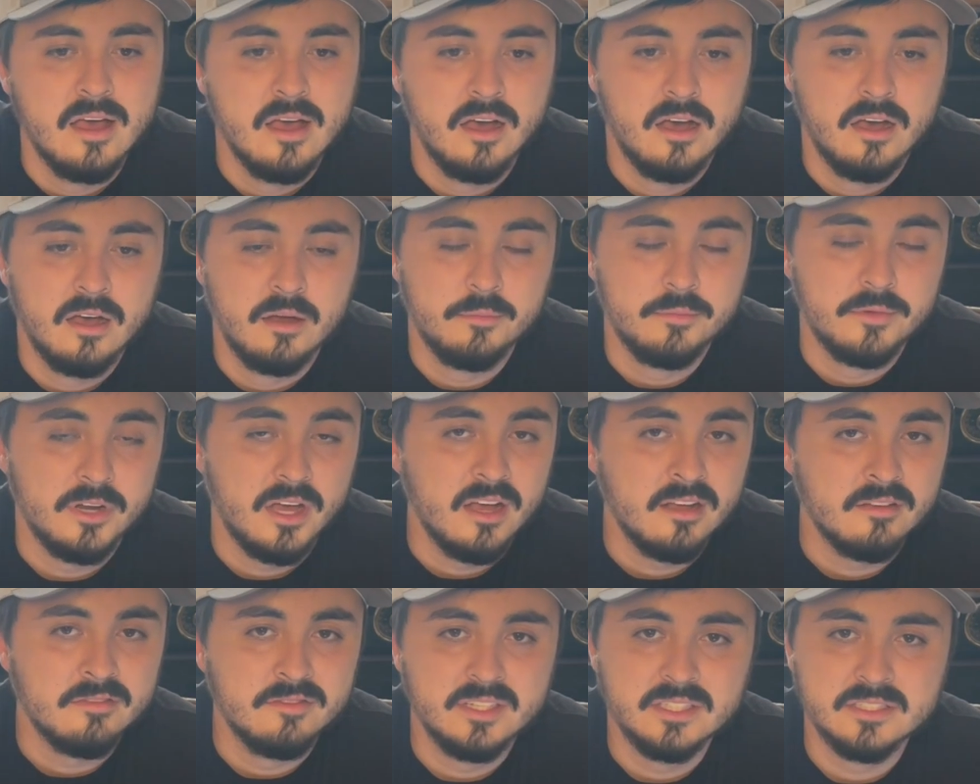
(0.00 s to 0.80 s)

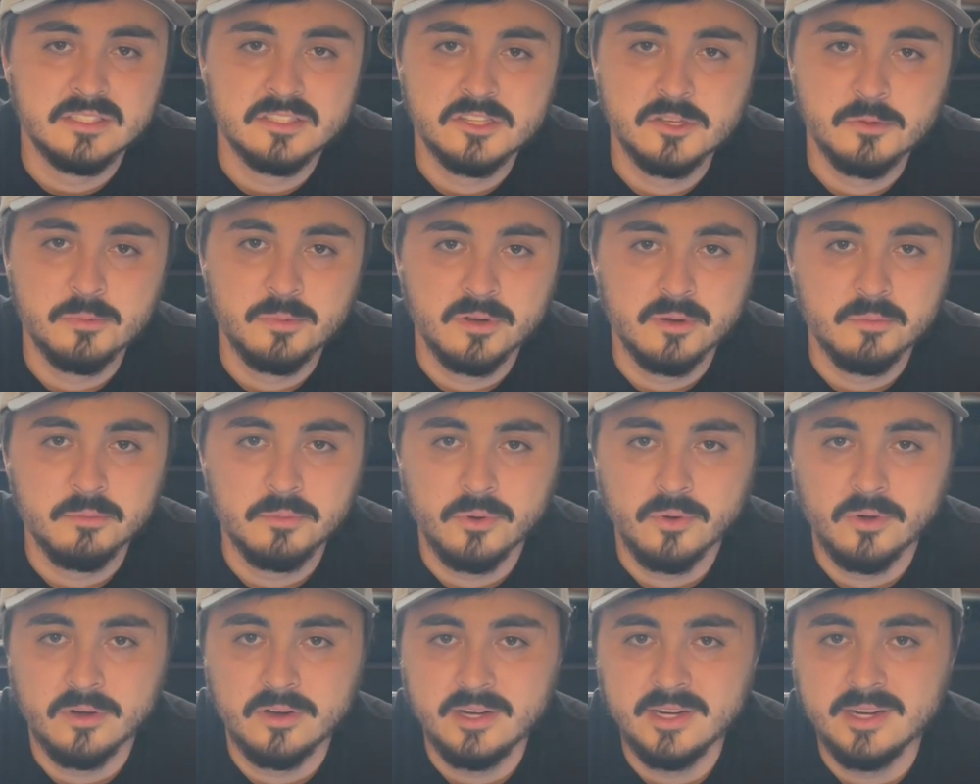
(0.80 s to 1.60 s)
Knock fit's super
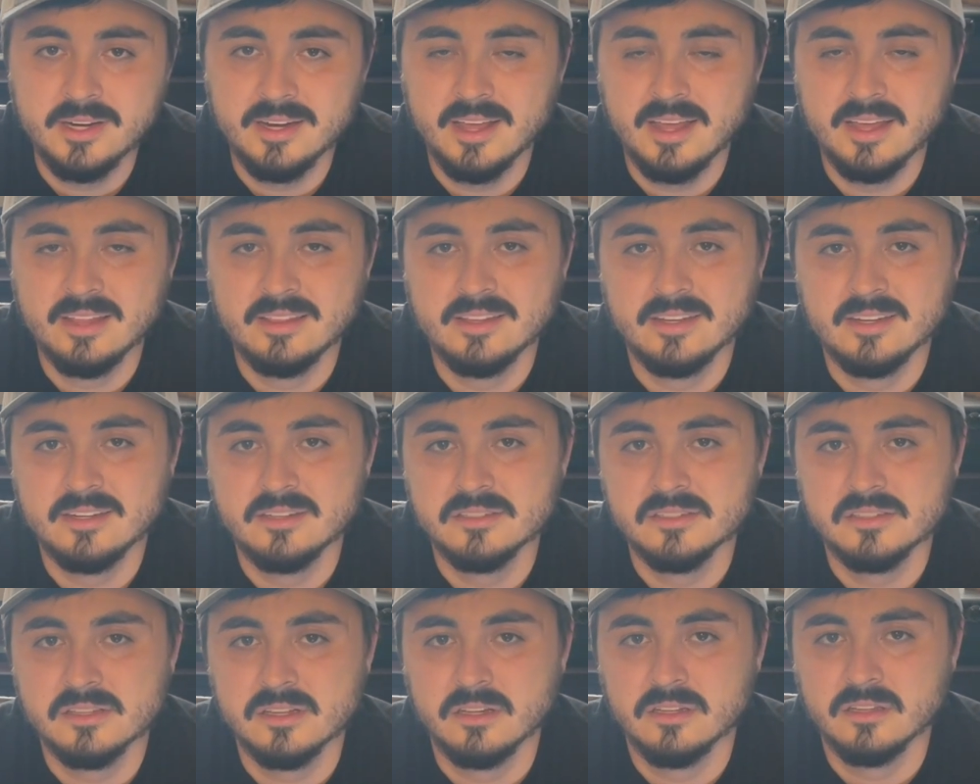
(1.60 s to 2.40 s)
important, and
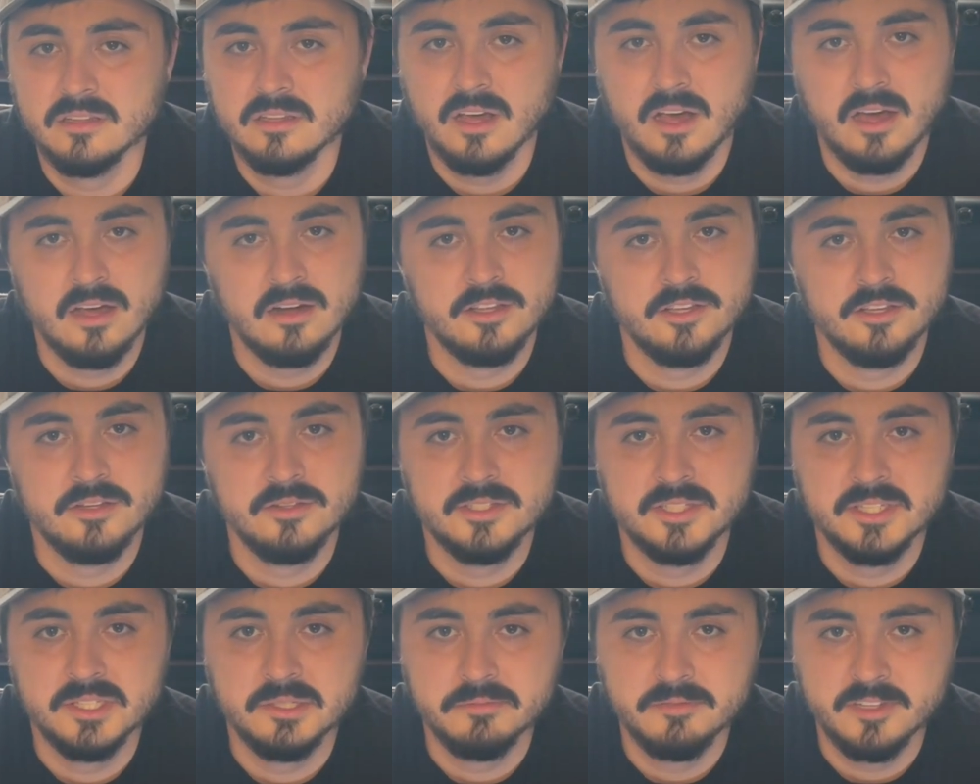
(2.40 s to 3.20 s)
there's a lot of
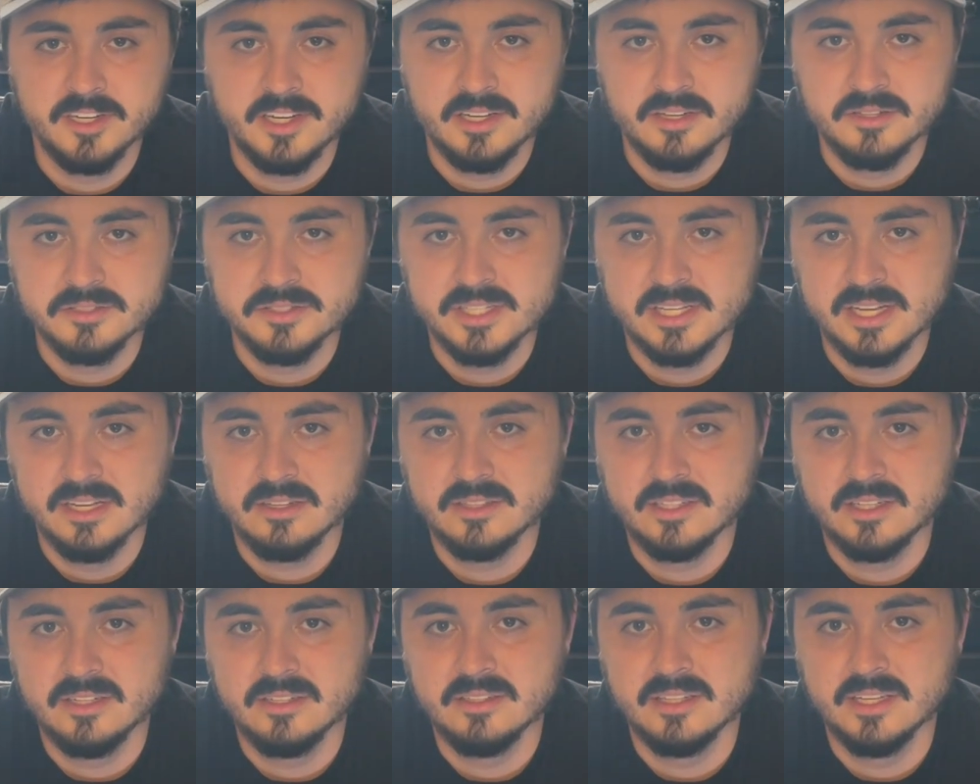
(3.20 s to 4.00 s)
YouTube videos
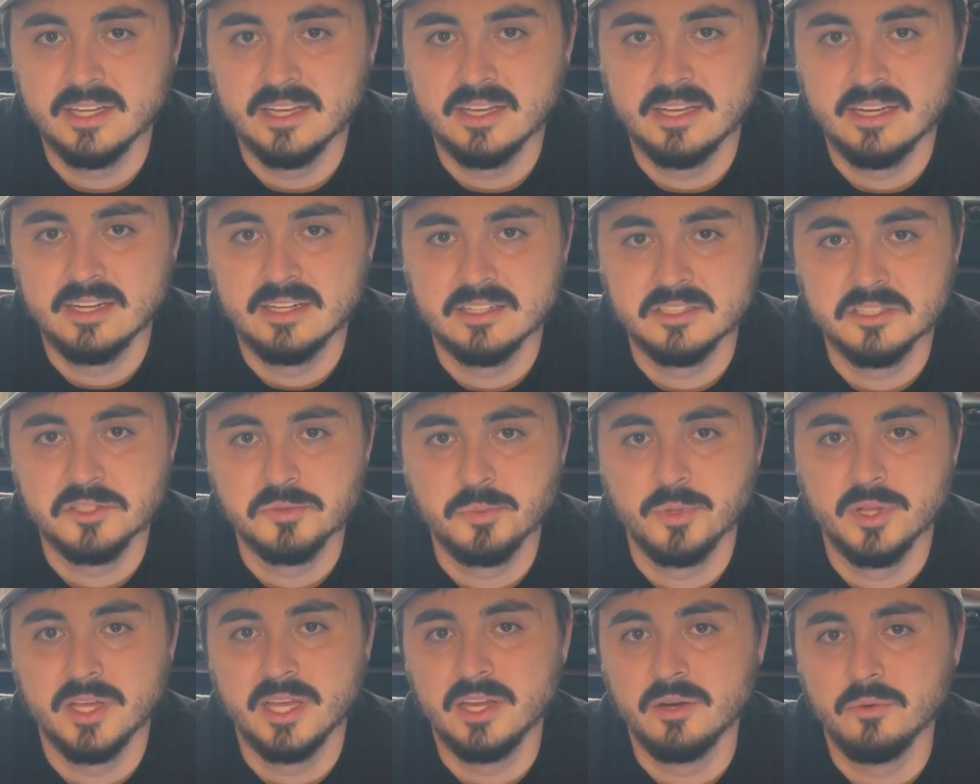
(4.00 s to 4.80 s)
out there that can
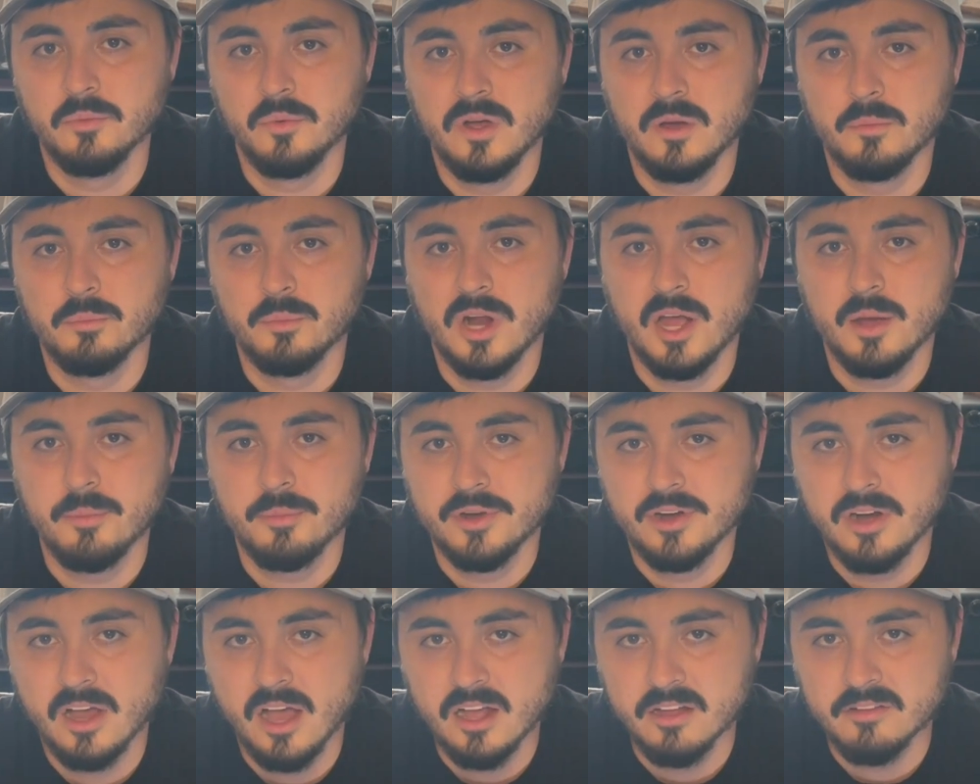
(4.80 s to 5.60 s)
explain what
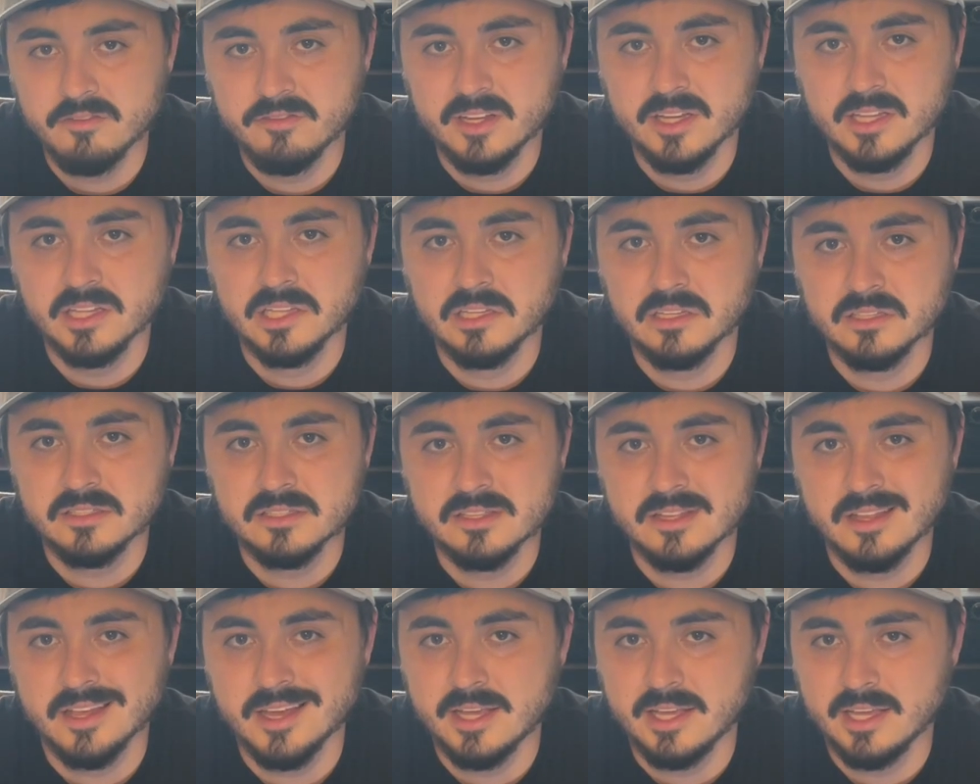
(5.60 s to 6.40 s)
proper knock fit
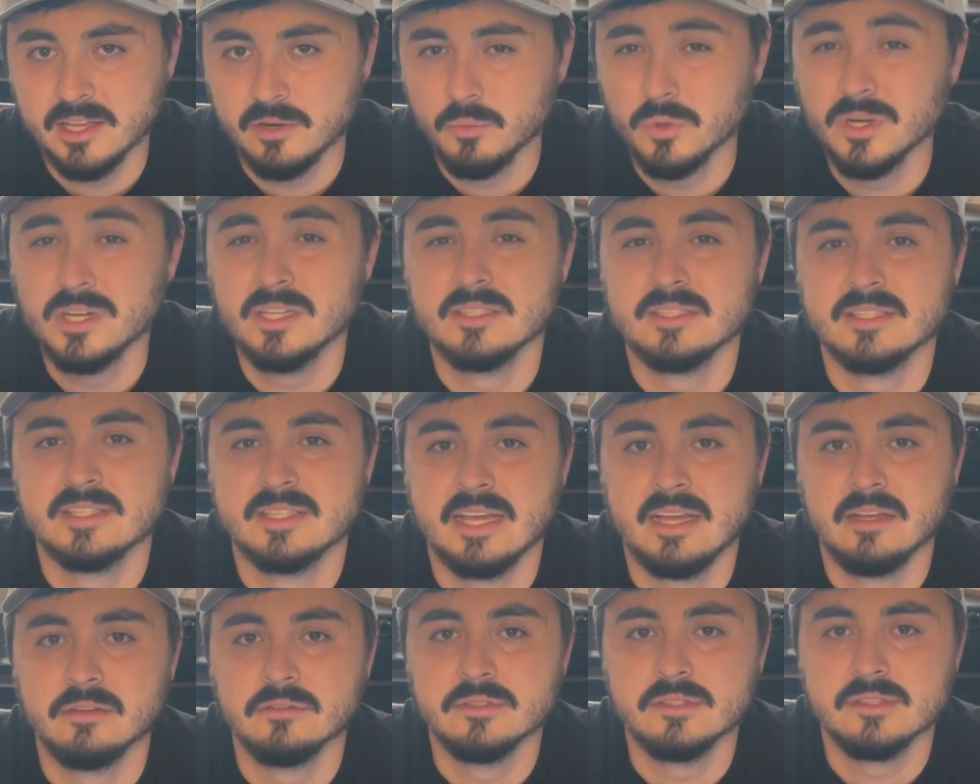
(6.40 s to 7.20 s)
looks like and what it
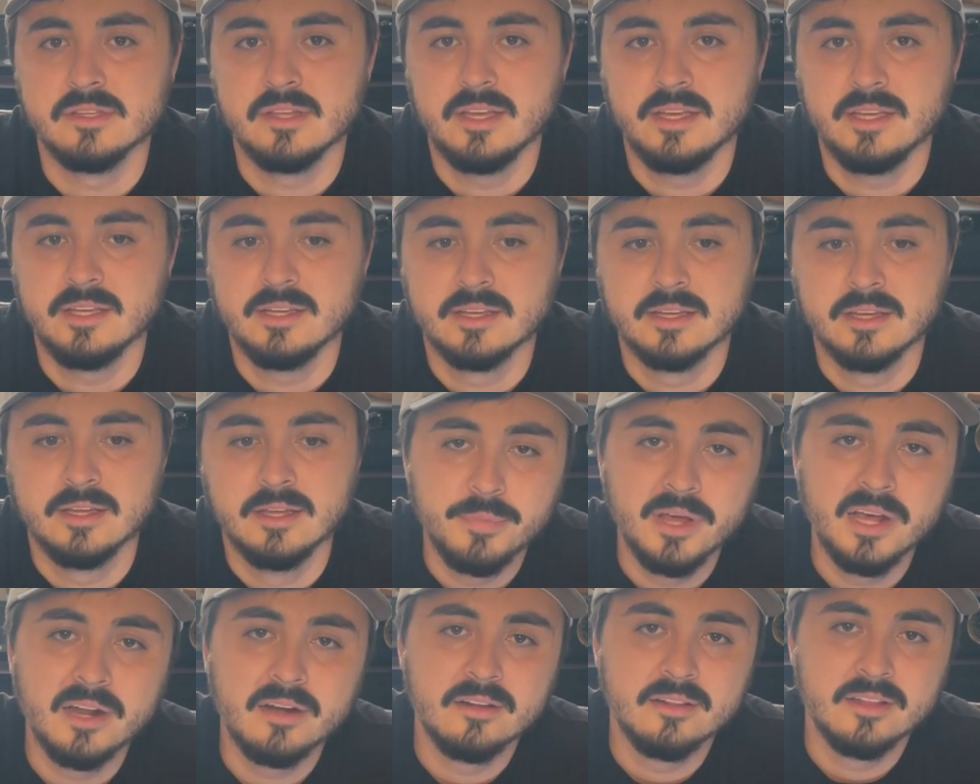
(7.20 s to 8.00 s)
sounds like
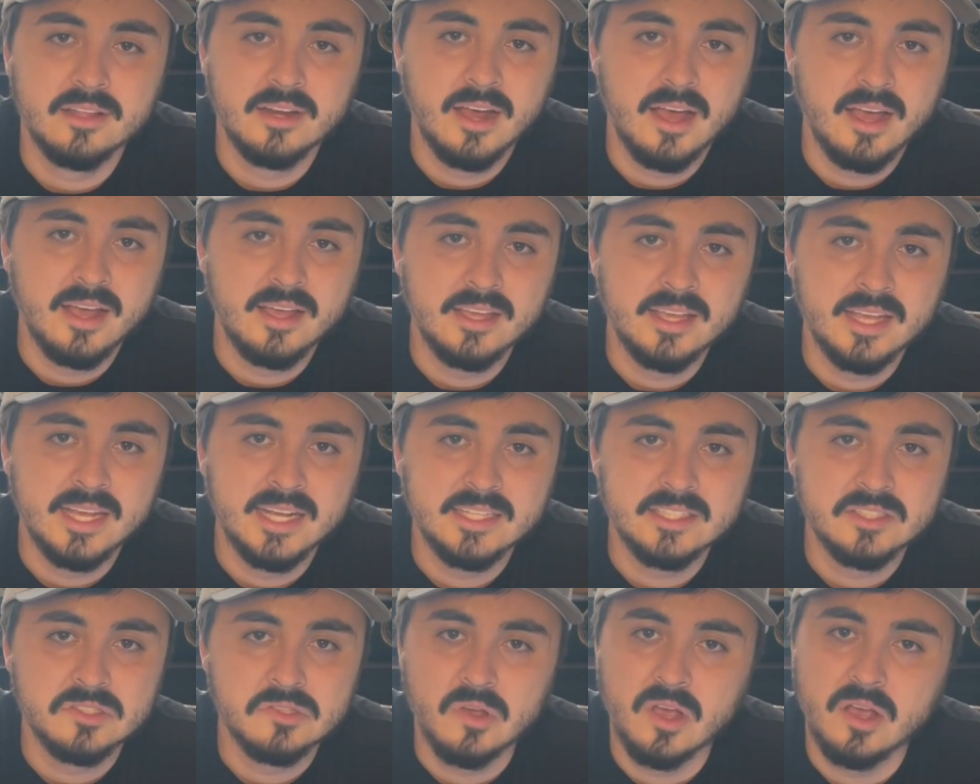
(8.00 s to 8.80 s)
better than I
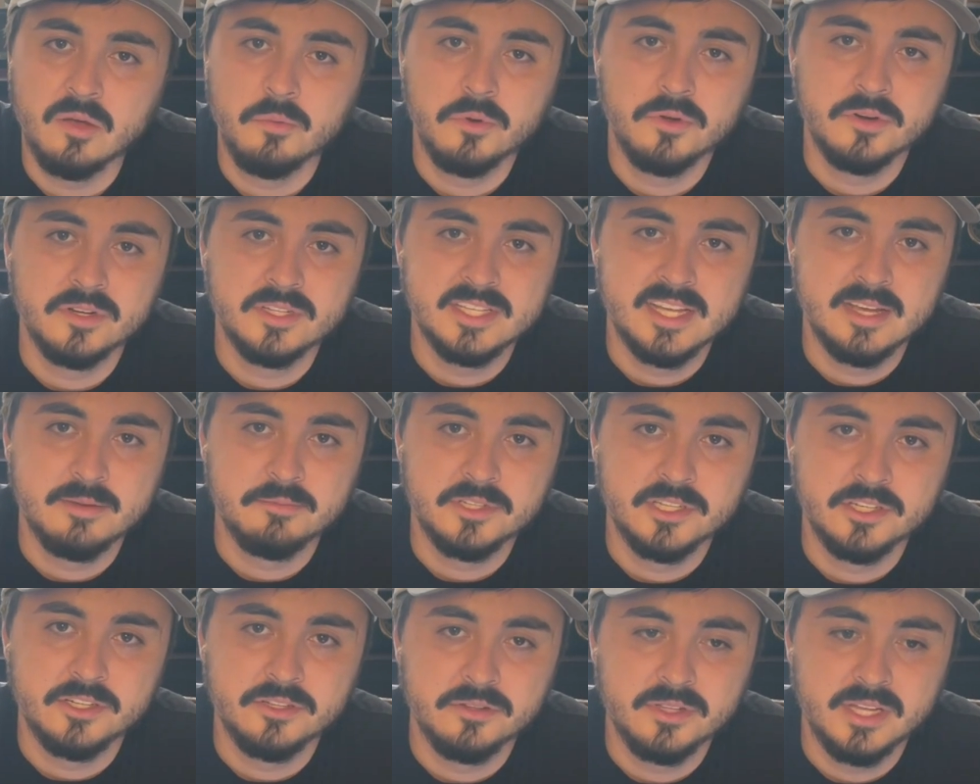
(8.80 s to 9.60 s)
can, so I won't attempt
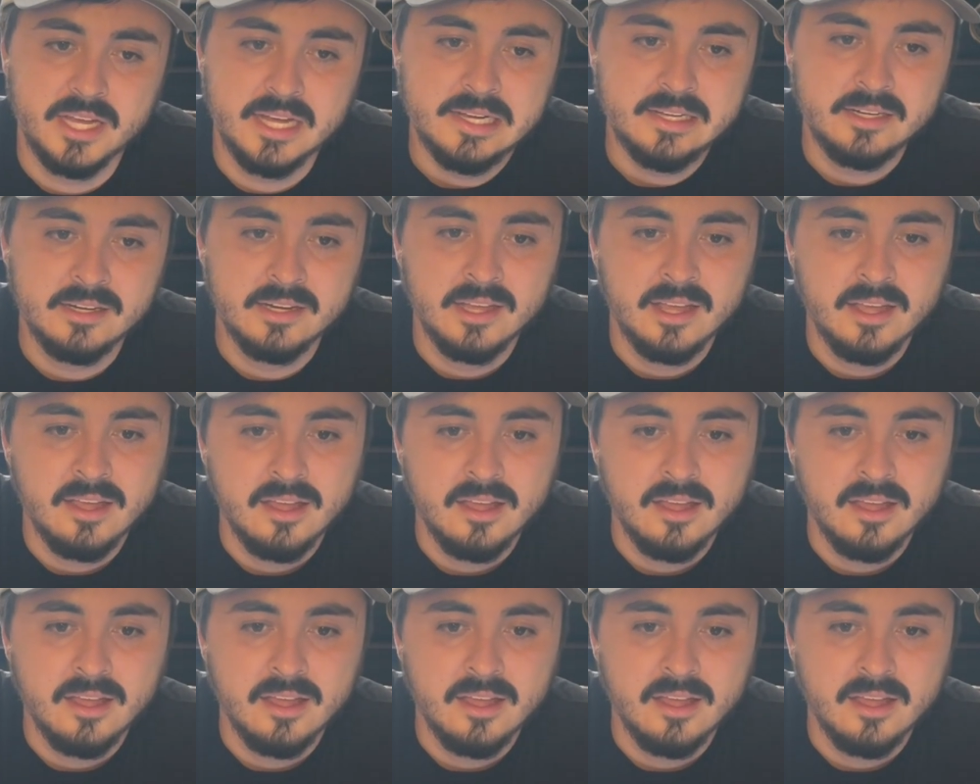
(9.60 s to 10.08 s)
to do that.